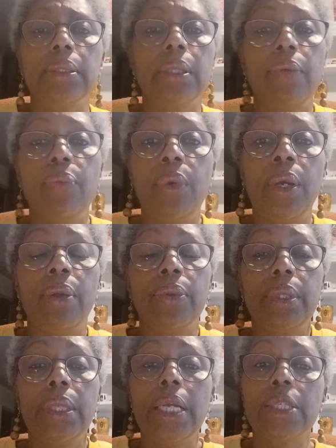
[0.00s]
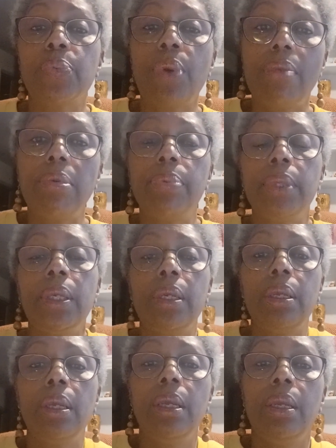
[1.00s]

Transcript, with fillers: of stuff. Well, that's probably